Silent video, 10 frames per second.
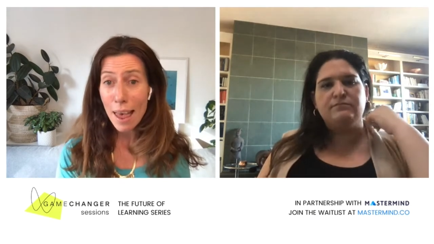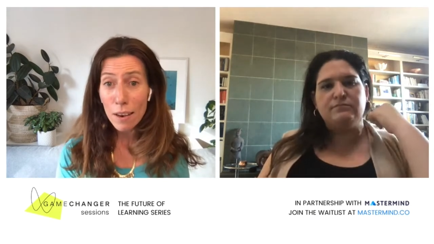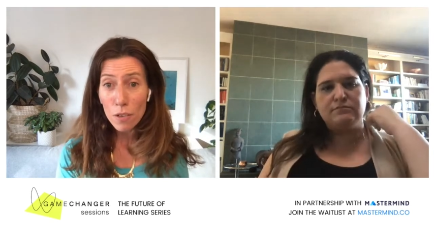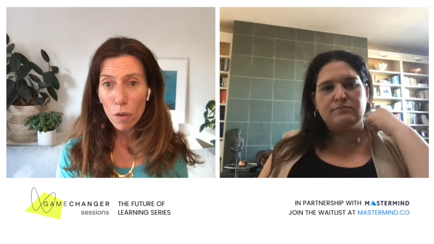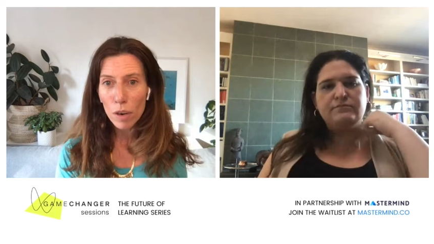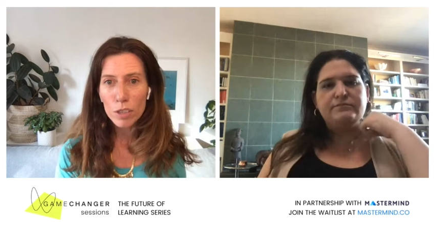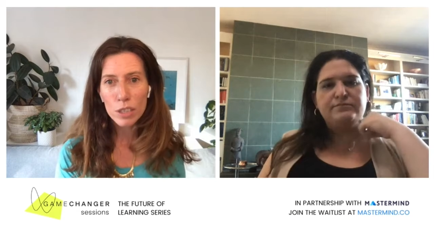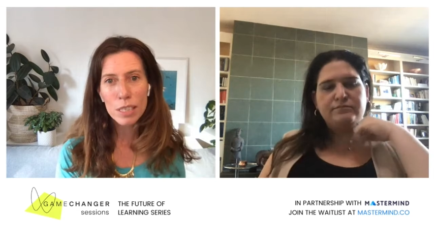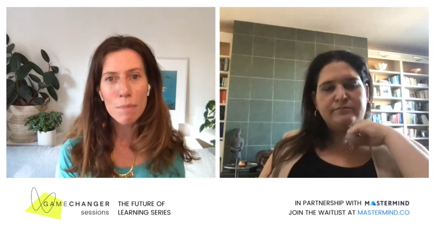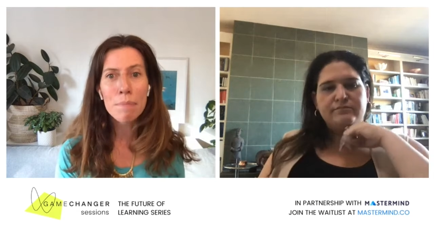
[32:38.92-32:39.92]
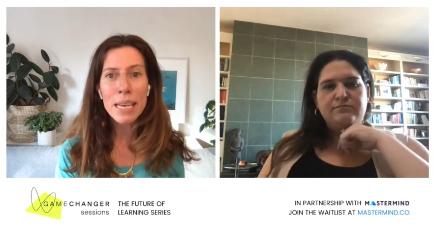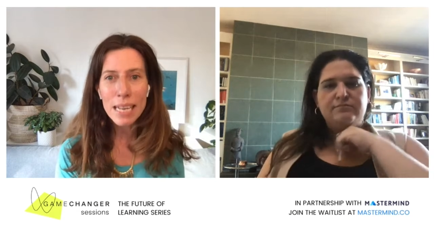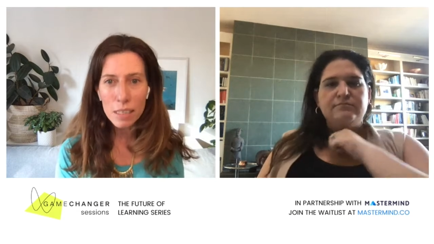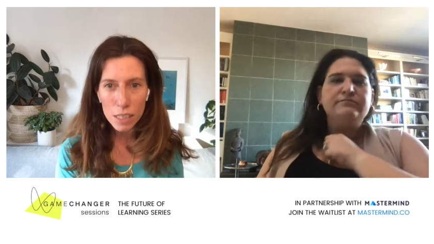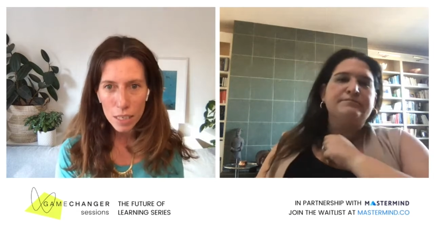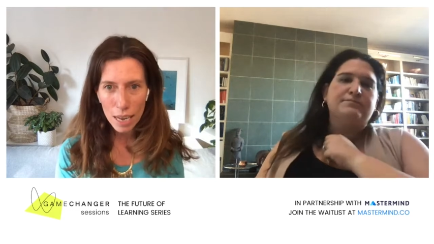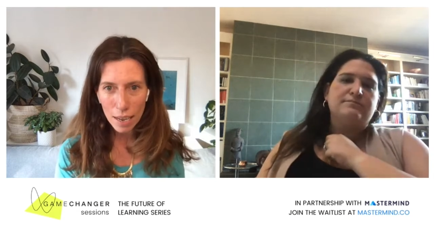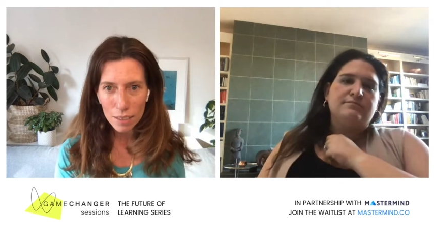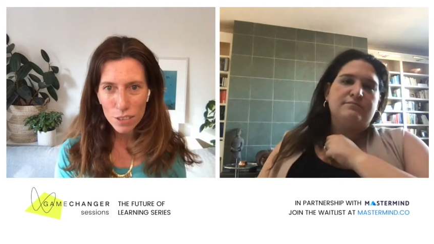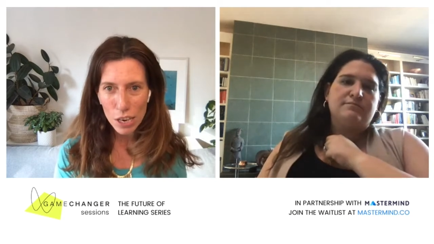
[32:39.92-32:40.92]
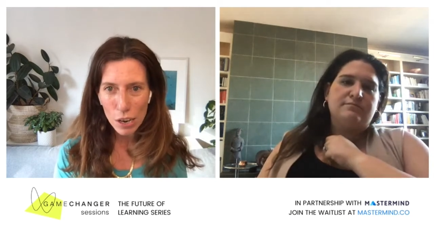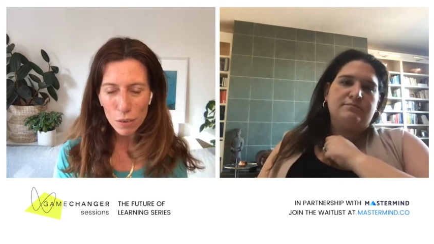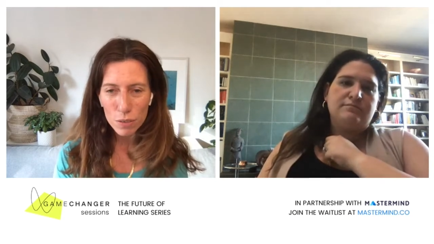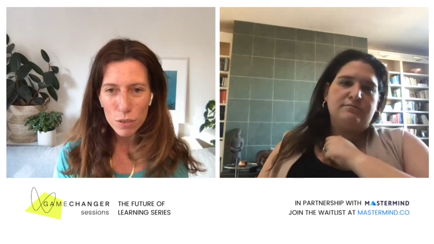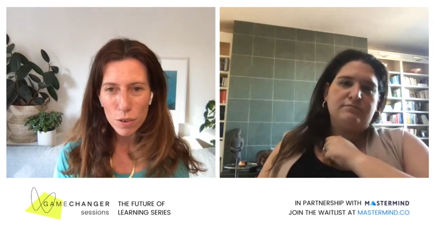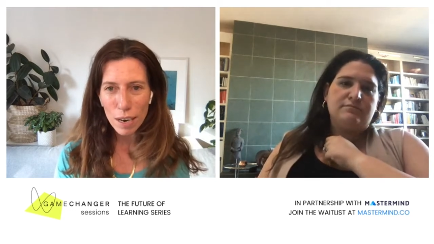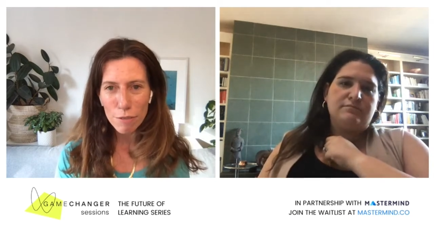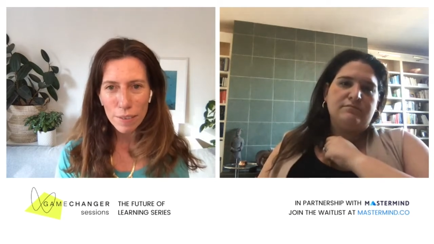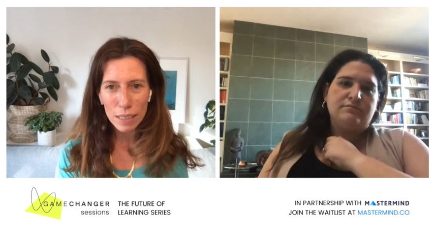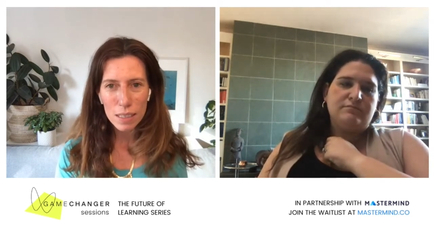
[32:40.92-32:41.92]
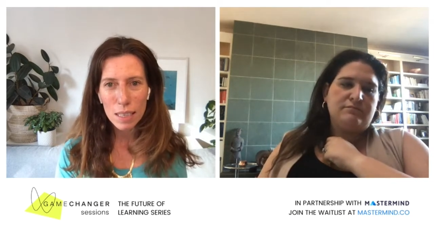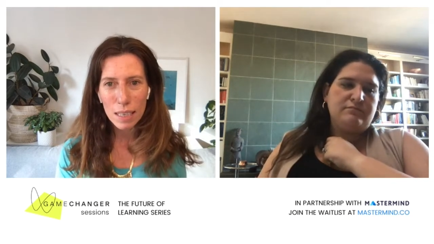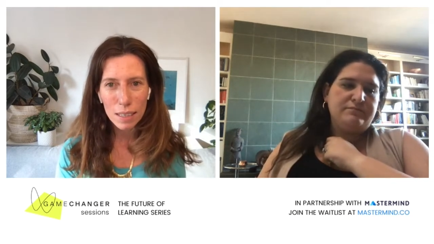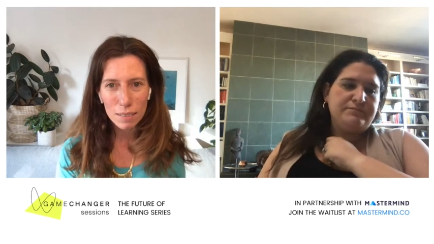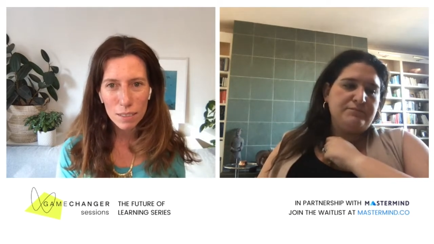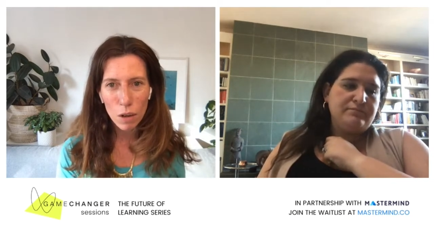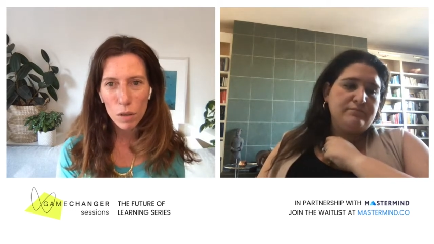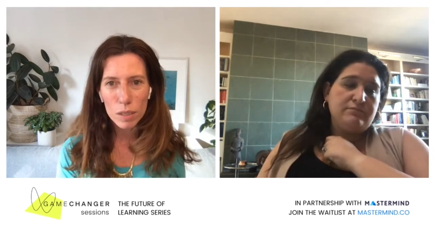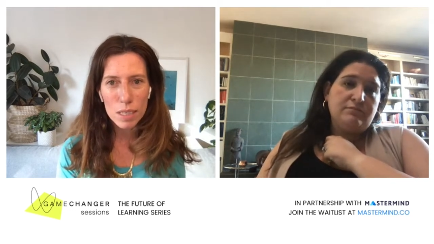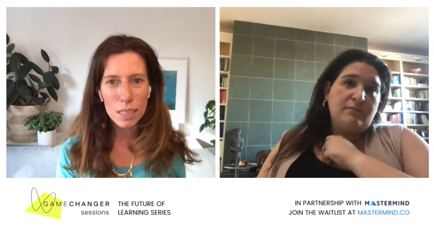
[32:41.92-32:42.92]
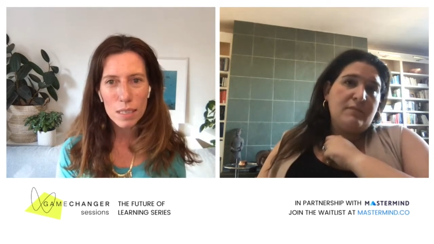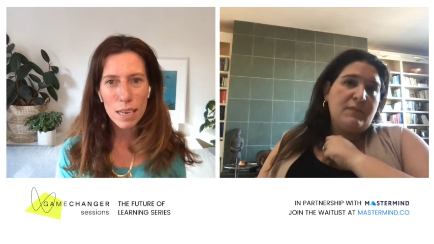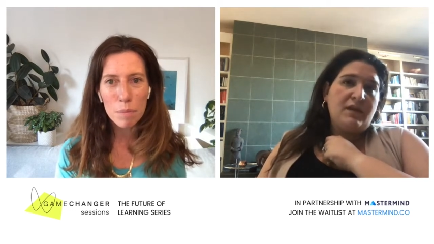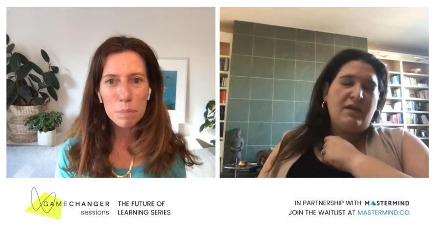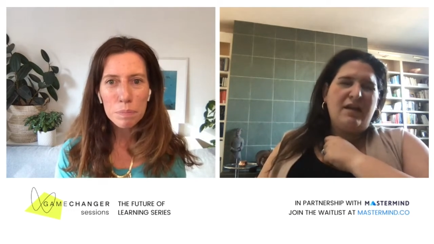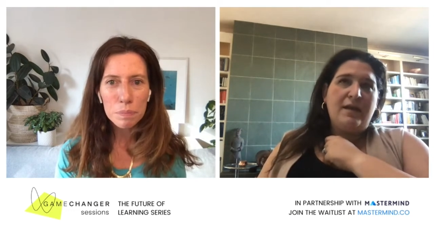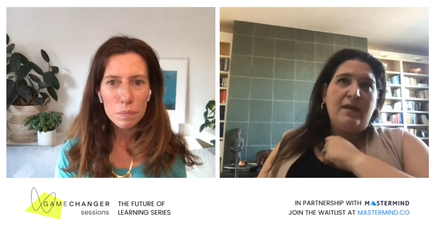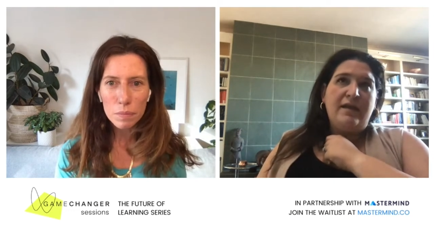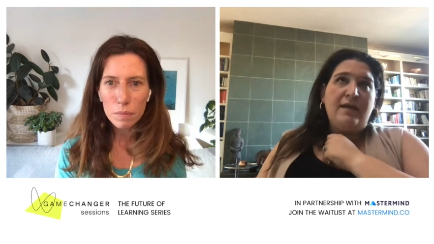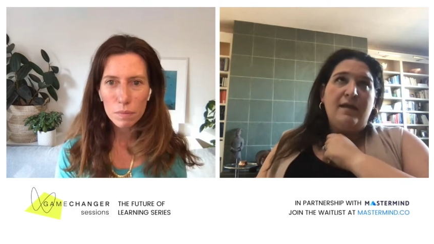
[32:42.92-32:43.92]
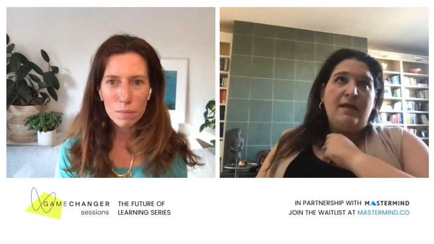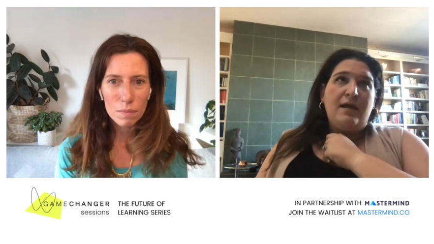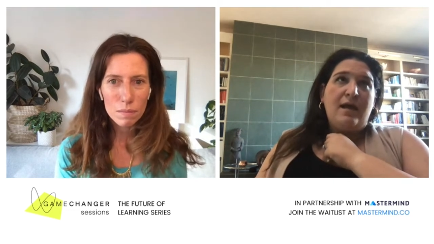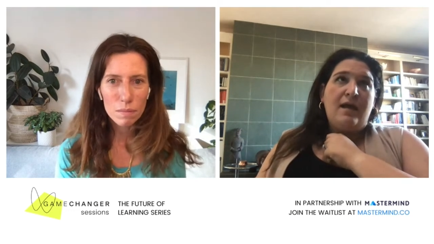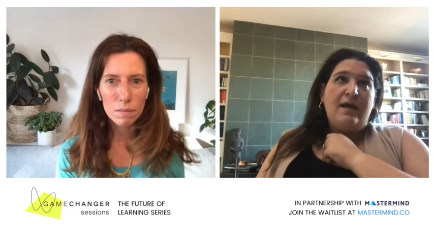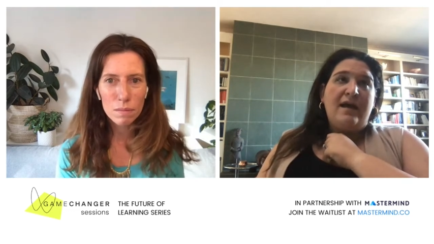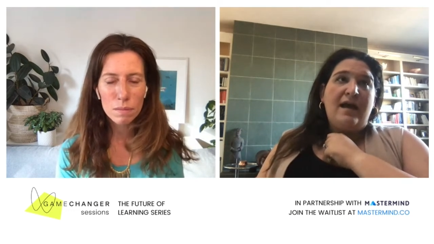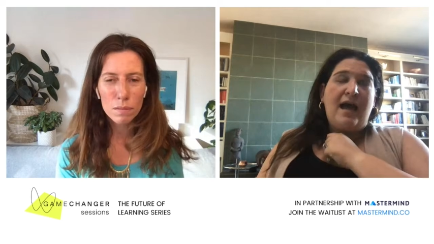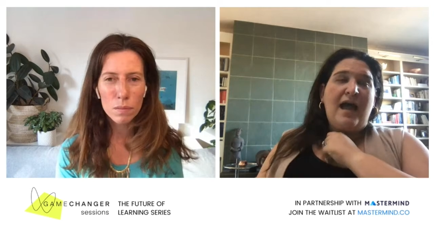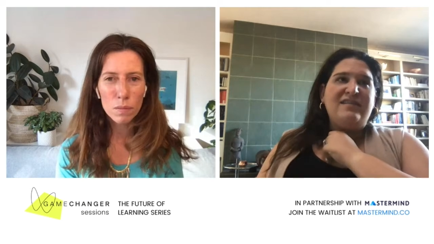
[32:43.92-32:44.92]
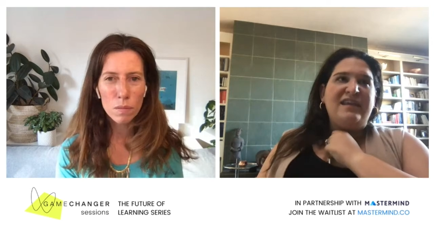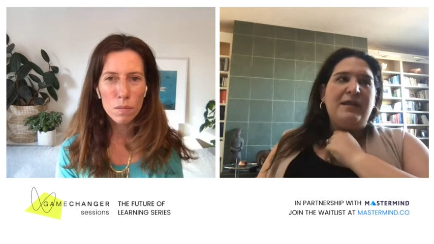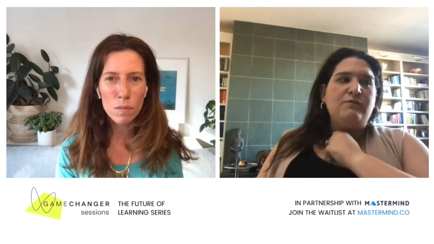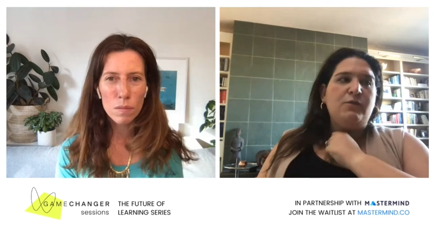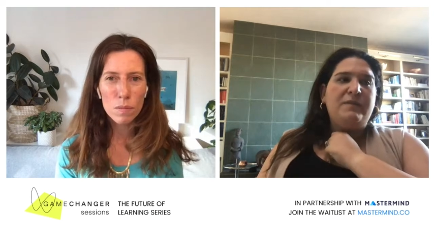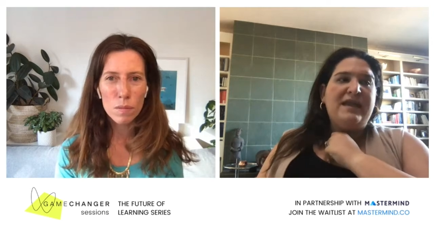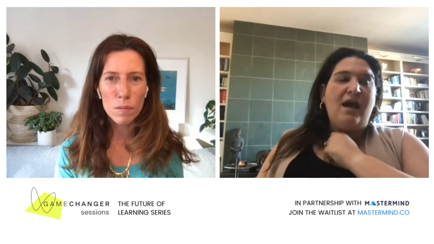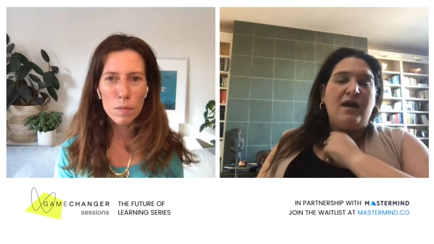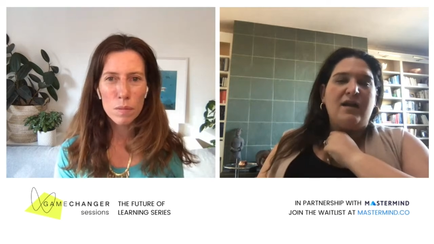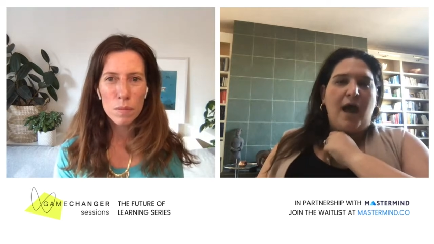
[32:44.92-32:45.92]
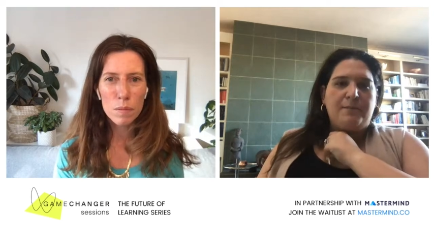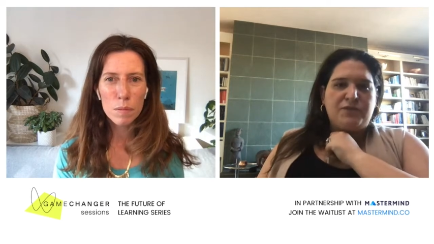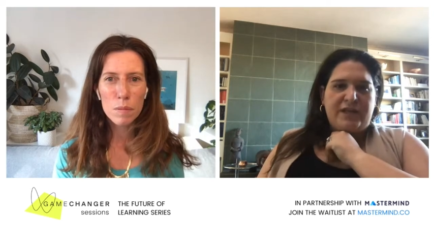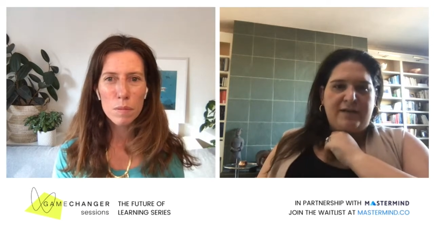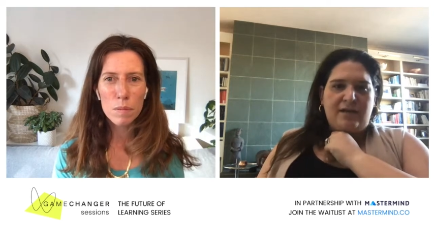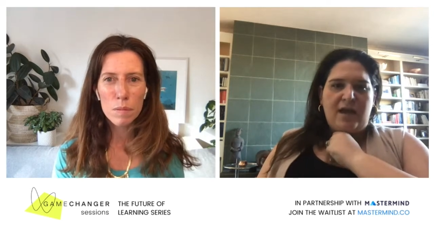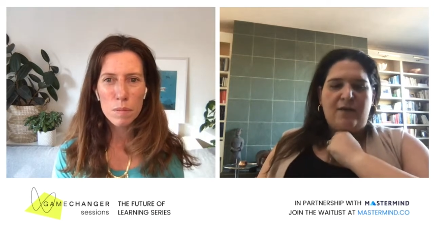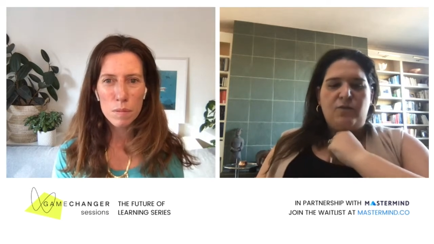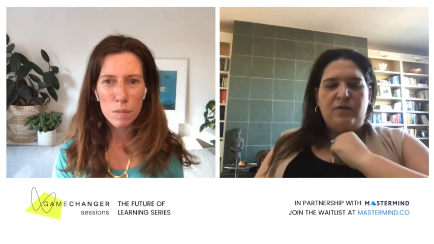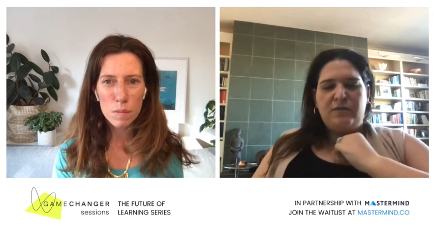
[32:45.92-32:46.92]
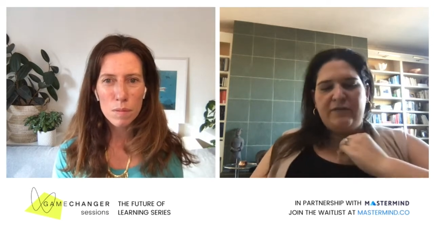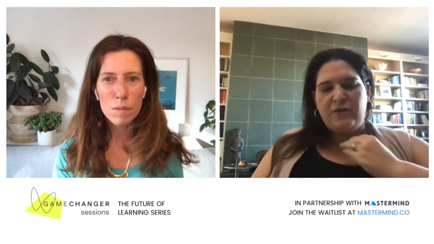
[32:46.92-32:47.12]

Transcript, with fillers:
Speaker 1: end or just a means to you know trying to fix the the old system?
Speaker 2: I think it will be an option we've